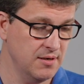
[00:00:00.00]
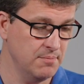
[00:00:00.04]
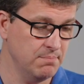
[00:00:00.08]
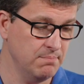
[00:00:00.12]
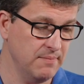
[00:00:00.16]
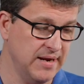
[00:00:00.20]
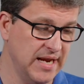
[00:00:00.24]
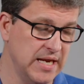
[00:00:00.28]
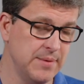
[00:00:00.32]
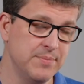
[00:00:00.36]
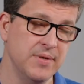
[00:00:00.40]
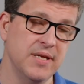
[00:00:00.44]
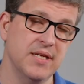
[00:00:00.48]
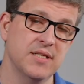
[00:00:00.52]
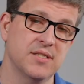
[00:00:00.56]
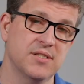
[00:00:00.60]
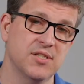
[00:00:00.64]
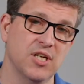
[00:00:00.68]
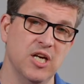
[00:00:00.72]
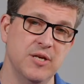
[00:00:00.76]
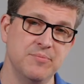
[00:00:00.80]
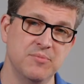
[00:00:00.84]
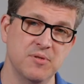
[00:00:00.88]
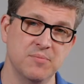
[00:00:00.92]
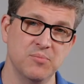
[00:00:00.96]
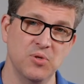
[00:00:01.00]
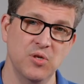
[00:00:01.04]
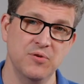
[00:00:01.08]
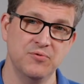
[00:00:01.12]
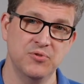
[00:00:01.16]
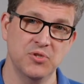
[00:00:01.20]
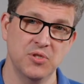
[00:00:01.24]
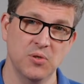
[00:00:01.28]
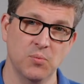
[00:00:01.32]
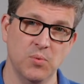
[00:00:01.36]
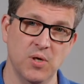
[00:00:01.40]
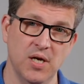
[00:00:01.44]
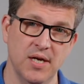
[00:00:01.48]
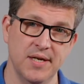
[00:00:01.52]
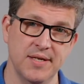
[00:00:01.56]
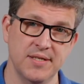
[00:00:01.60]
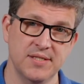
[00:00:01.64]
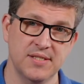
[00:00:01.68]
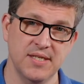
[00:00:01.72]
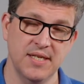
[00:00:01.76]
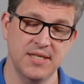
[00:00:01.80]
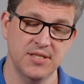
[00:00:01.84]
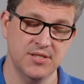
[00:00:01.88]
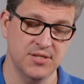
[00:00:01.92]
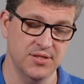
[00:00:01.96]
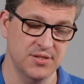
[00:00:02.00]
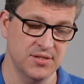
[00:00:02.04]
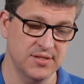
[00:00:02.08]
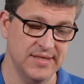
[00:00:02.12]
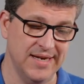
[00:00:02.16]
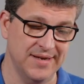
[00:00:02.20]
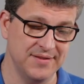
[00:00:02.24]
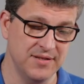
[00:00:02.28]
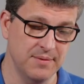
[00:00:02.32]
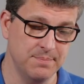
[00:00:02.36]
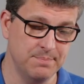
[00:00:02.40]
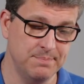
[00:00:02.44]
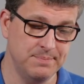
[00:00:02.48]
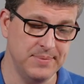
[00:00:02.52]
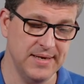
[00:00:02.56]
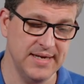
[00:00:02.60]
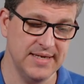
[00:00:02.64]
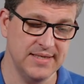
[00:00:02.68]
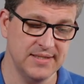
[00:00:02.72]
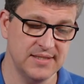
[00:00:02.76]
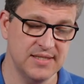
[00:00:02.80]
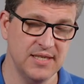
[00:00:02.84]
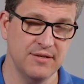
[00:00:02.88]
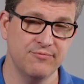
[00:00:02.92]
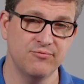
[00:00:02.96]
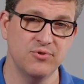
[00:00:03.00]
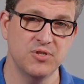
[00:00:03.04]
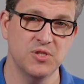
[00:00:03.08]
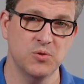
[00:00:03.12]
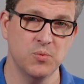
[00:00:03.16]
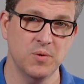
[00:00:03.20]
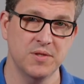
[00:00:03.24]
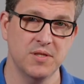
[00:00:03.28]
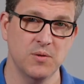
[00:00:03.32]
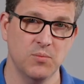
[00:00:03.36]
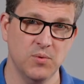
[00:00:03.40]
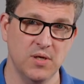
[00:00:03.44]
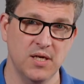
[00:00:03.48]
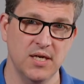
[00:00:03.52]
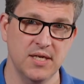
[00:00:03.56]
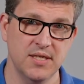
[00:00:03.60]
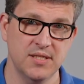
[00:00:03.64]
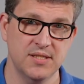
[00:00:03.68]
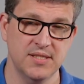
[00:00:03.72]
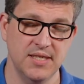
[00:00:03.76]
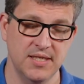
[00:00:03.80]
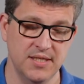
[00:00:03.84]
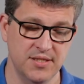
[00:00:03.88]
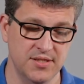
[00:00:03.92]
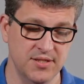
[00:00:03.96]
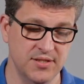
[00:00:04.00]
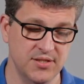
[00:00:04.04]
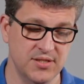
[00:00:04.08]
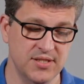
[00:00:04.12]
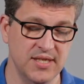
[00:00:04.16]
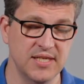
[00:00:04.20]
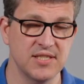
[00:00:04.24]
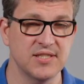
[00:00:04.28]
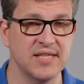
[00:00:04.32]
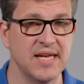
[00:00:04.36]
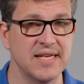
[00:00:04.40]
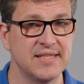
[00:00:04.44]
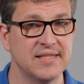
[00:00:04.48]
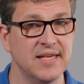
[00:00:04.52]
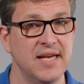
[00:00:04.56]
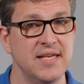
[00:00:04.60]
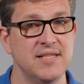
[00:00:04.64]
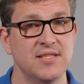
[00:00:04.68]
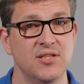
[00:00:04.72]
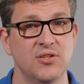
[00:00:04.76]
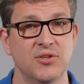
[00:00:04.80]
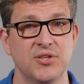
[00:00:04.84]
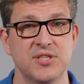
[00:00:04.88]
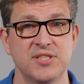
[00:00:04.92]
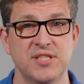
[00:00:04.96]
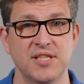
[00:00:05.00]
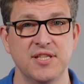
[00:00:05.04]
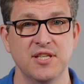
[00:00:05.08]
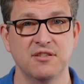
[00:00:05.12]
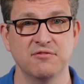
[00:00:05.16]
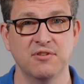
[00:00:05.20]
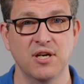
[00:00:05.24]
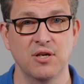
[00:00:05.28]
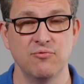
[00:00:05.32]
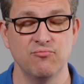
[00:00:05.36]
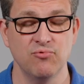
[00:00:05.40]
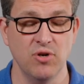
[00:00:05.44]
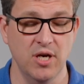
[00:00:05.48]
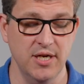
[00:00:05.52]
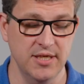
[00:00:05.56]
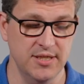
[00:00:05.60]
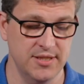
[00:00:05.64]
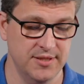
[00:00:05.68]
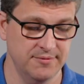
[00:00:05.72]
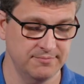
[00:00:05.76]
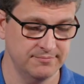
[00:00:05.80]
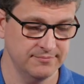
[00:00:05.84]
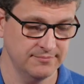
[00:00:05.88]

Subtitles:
maybe it's time to move to the wireless sensors. Now, the big difference with the wireless sensors is they're data loggers in their own right.